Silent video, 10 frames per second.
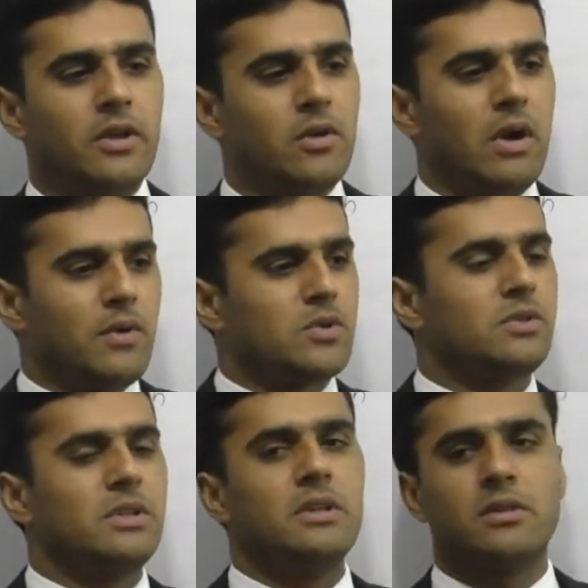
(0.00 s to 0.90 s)
I want
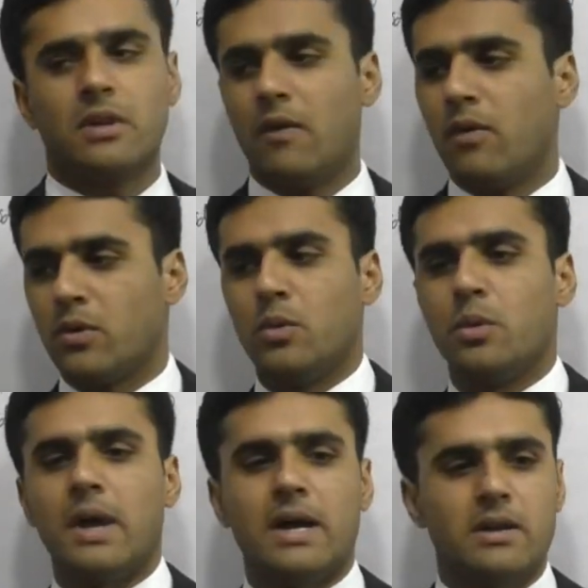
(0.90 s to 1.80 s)
to do this, I want to
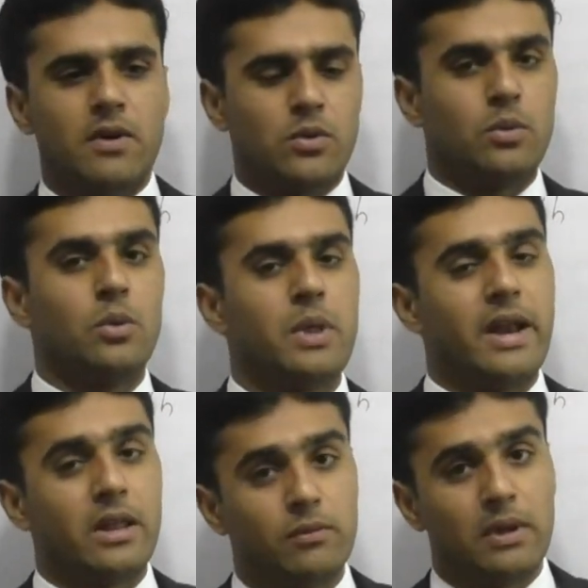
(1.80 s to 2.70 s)
do that, I want to do
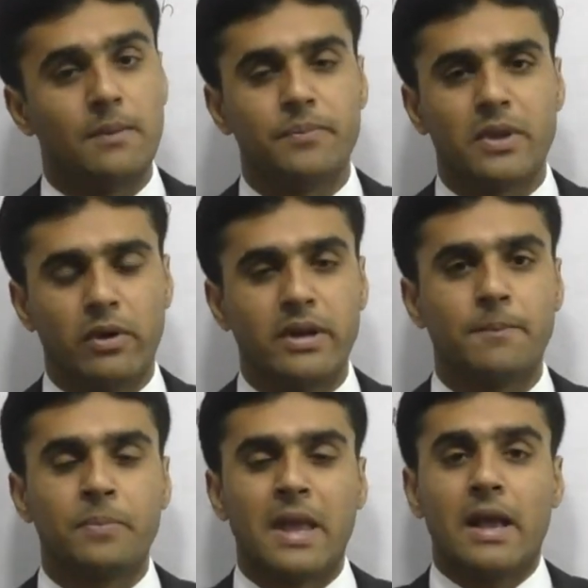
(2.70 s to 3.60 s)
that as well, right?